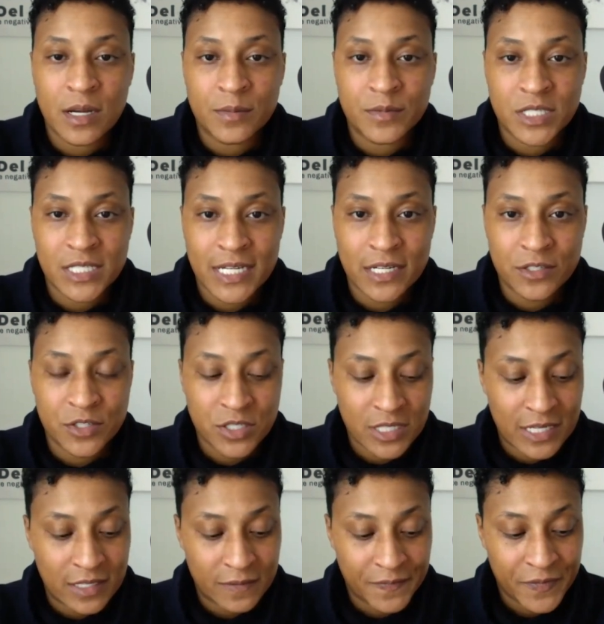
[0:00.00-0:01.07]
designers
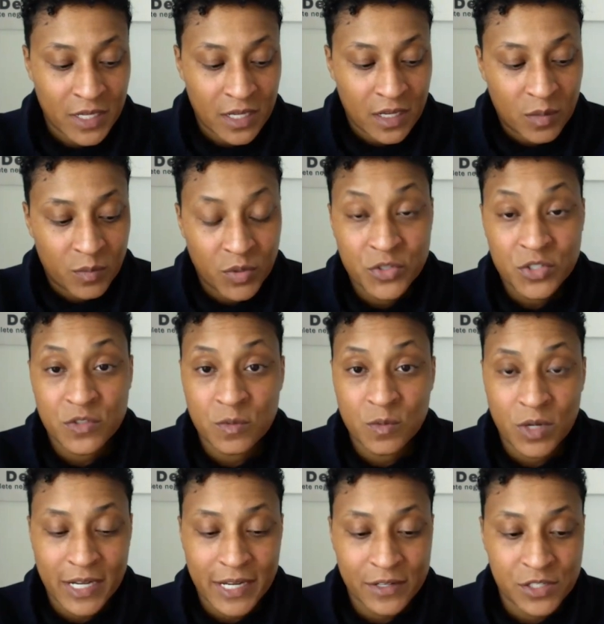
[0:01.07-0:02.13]
and builders, from
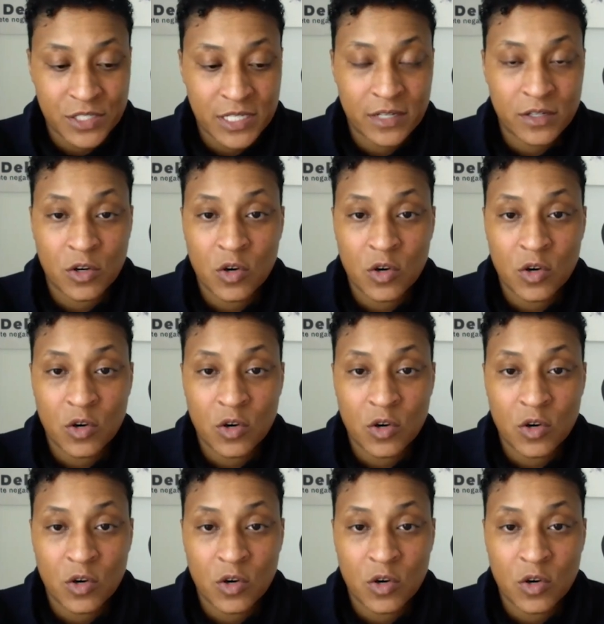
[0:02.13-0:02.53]
what I understand.